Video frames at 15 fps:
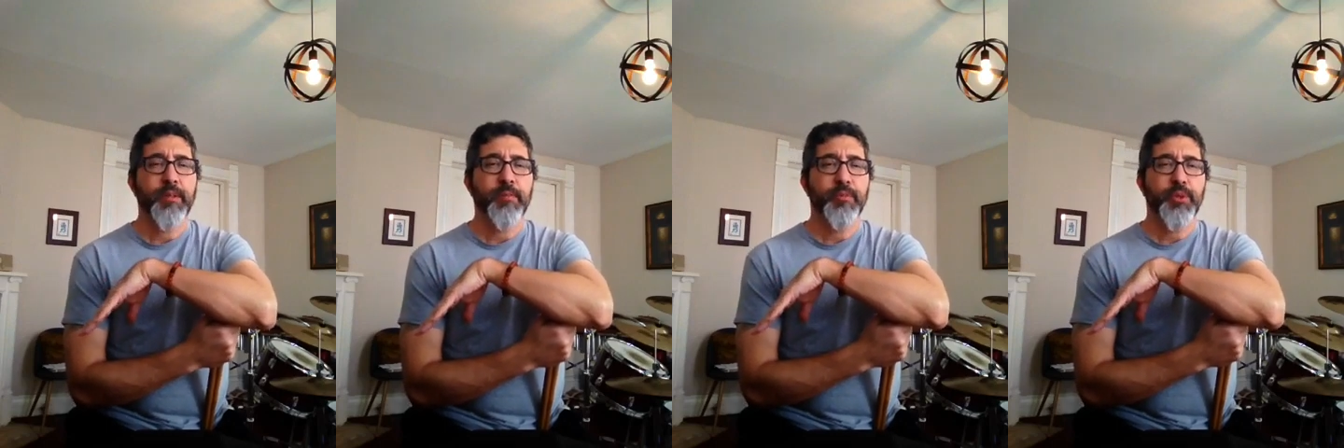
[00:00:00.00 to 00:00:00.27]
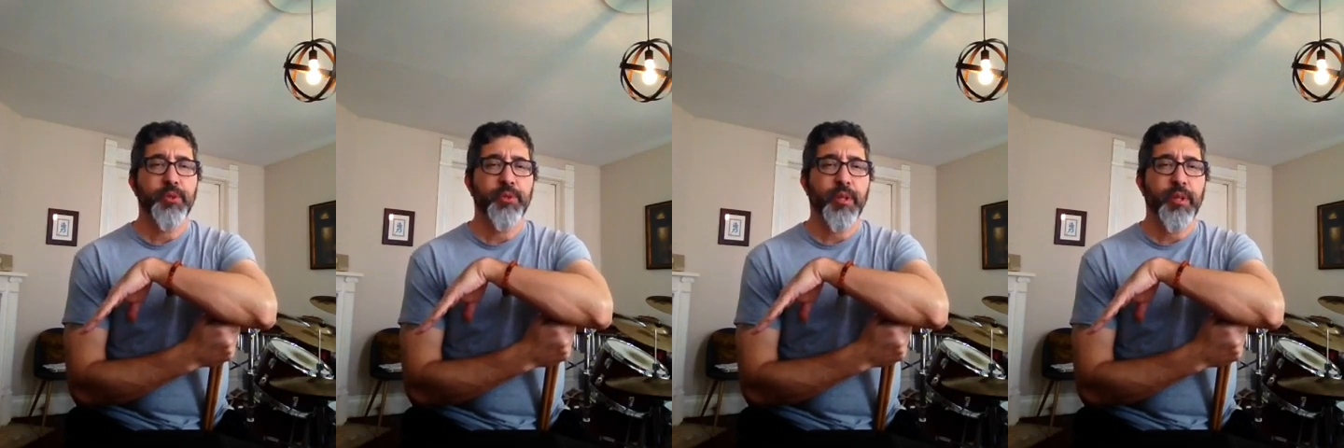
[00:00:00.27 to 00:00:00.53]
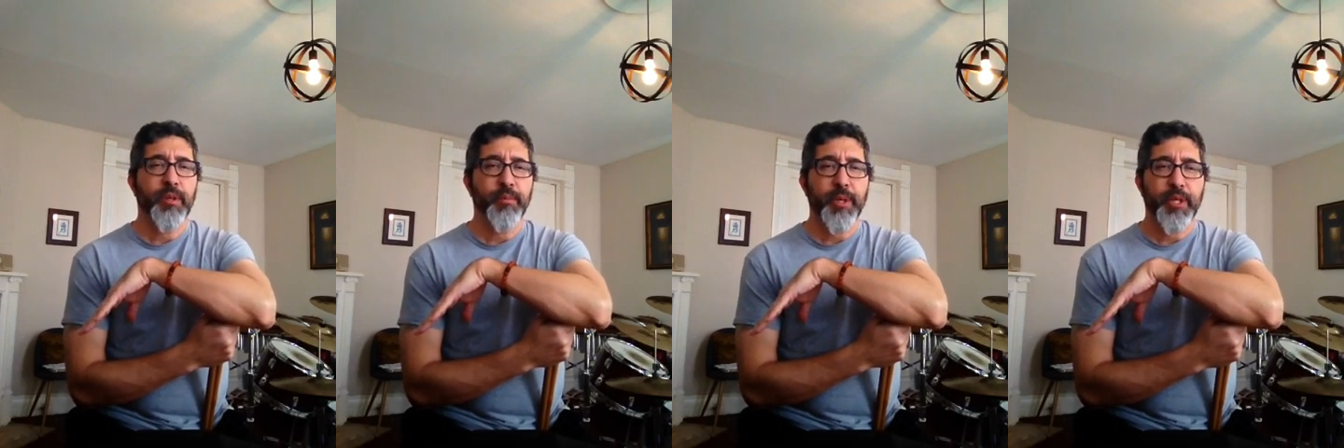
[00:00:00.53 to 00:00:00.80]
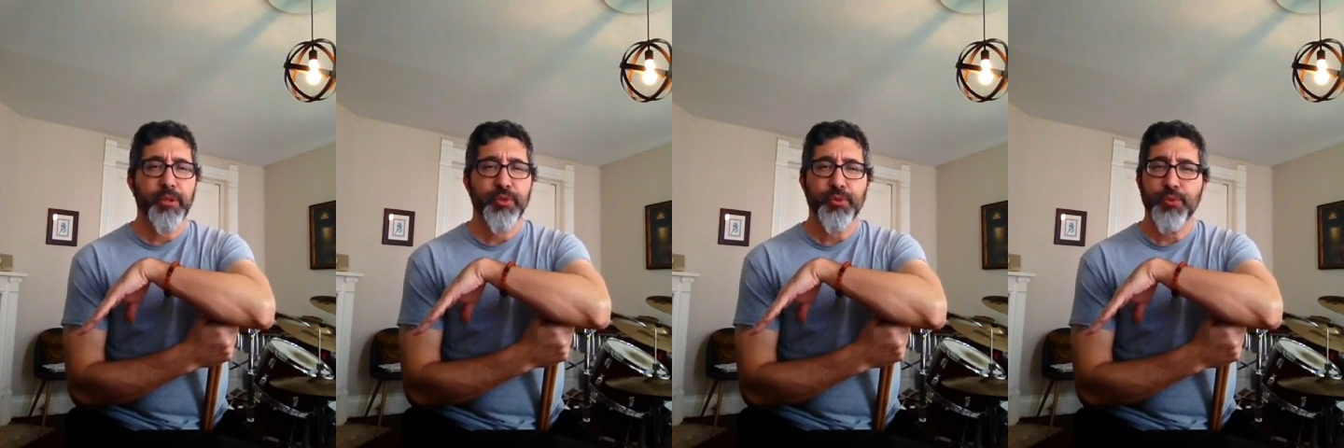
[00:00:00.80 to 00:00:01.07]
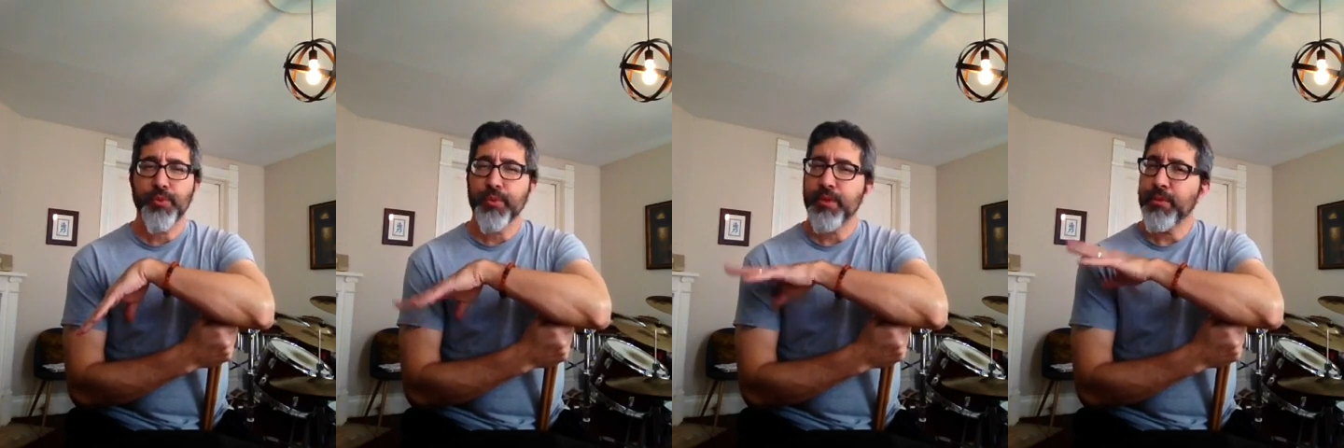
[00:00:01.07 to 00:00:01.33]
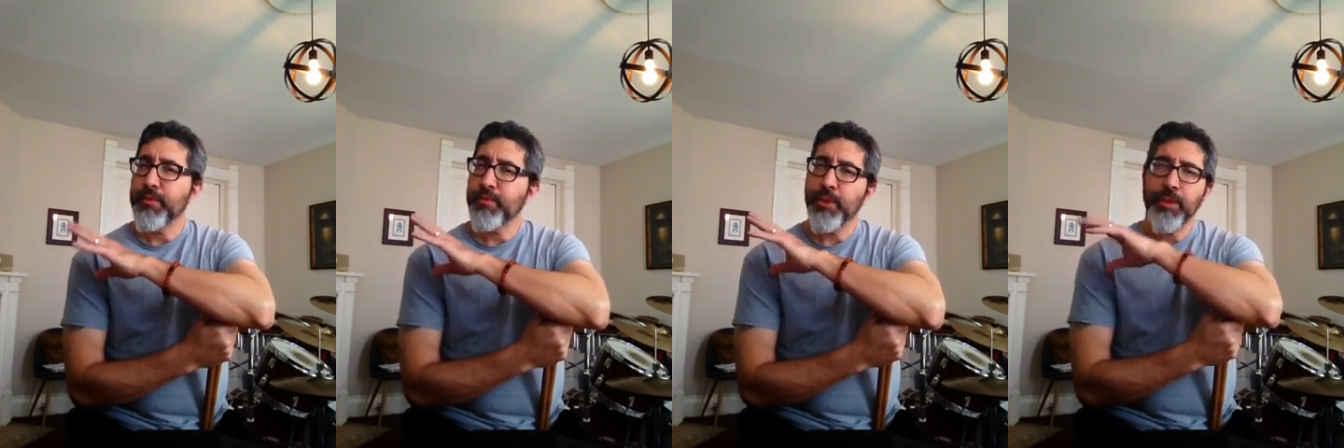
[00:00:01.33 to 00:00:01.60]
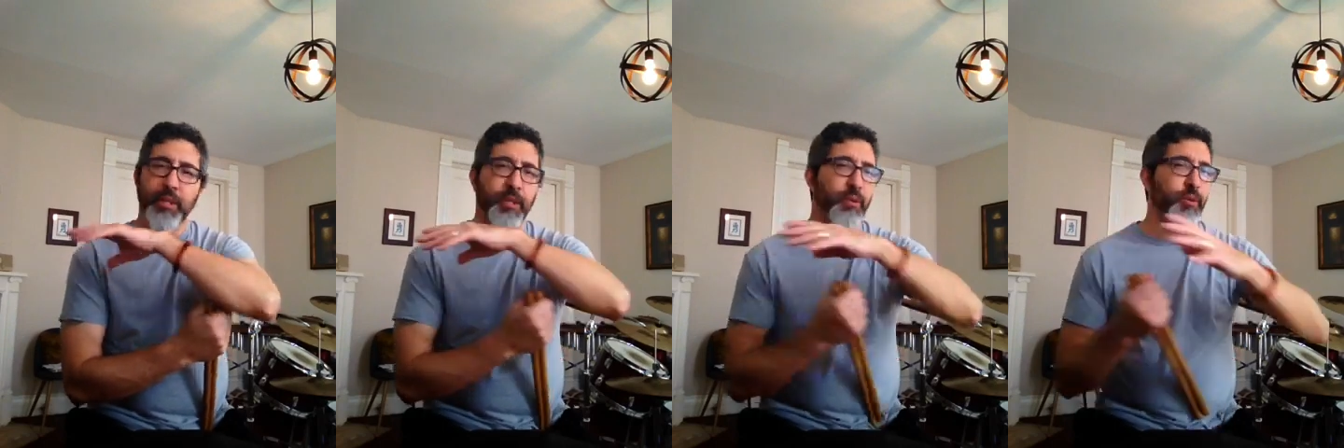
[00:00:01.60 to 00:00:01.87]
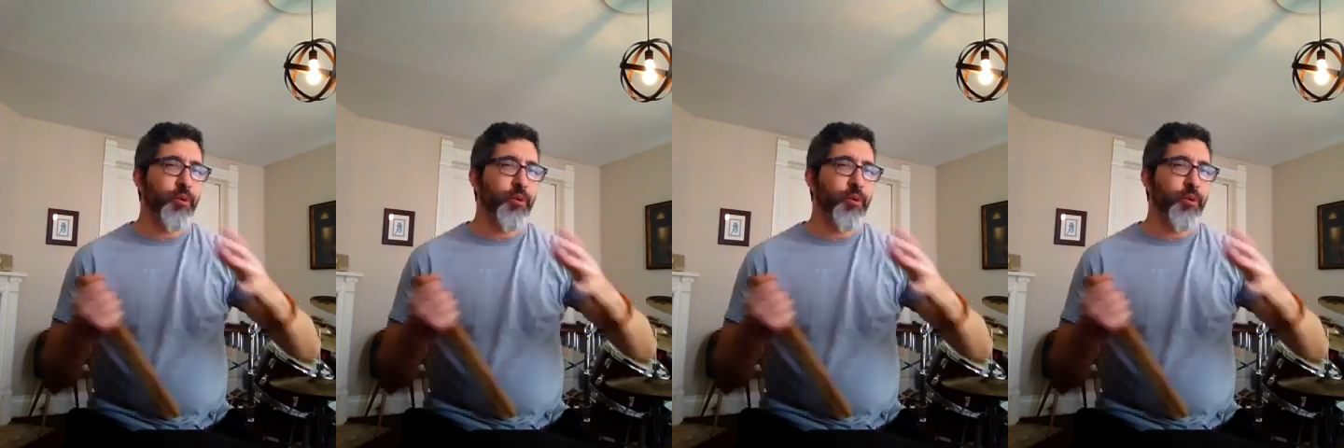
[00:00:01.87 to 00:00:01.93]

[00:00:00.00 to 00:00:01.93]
You're trying to make sure that you're bringing